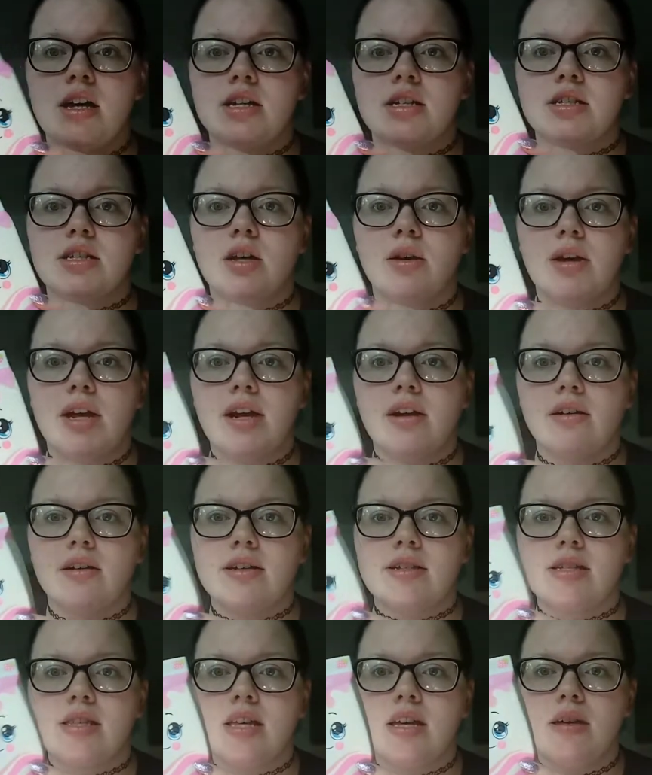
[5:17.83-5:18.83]
So here
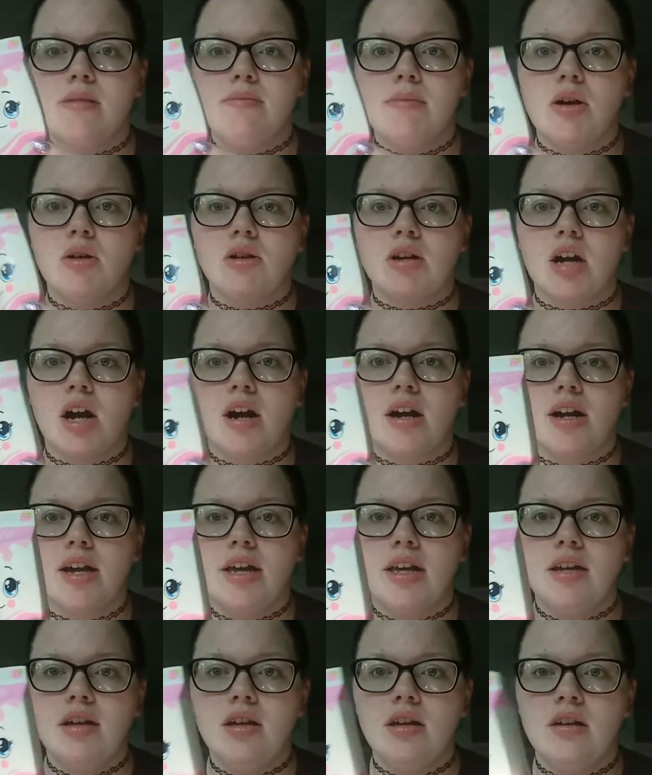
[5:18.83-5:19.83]
is the milk
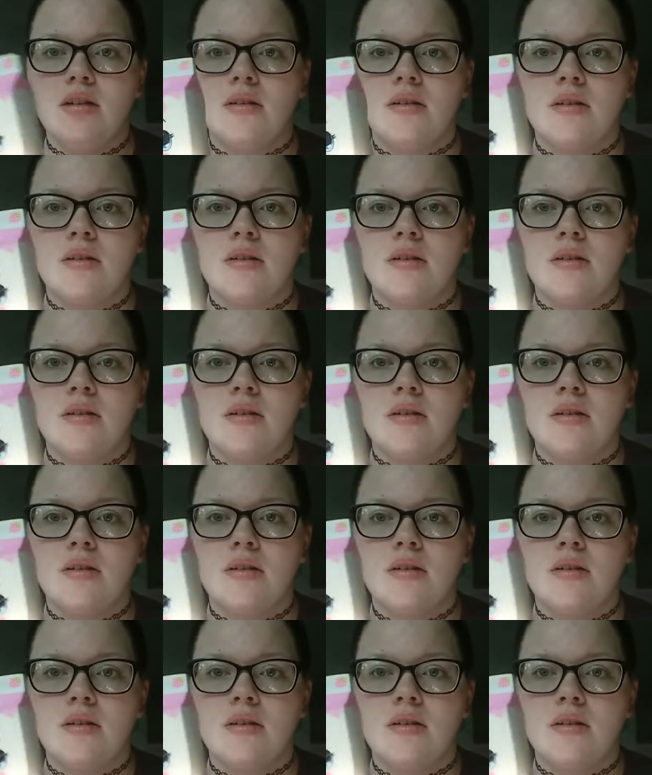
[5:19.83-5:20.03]
carton.